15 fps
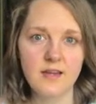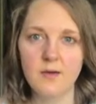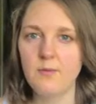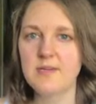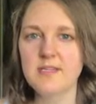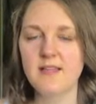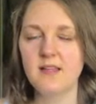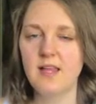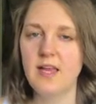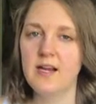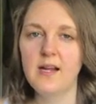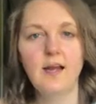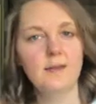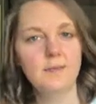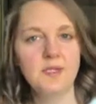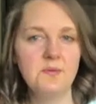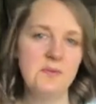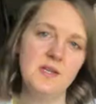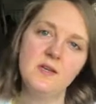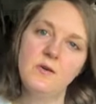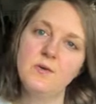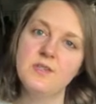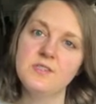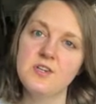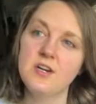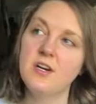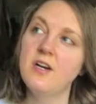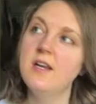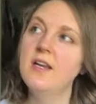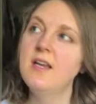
I wasn't like, I'm gonna be a quilter.